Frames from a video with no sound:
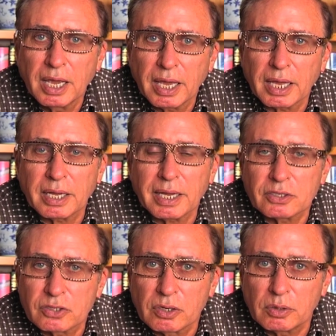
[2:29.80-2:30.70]
and
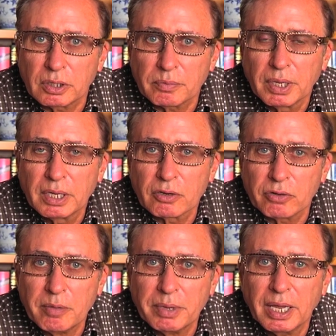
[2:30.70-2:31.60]
so on.
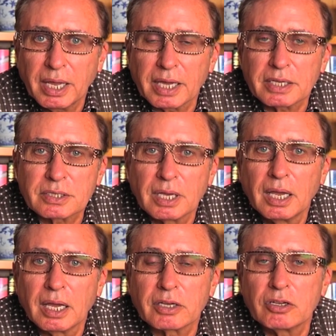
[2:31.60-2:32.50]
Grammar as
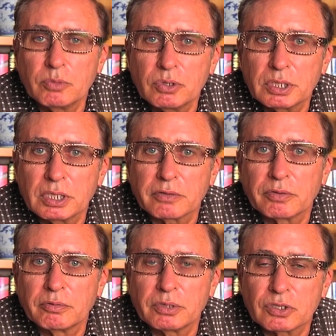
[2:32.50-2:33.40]
a
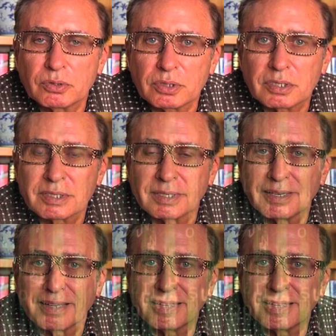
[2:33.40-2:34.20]
communicative resource.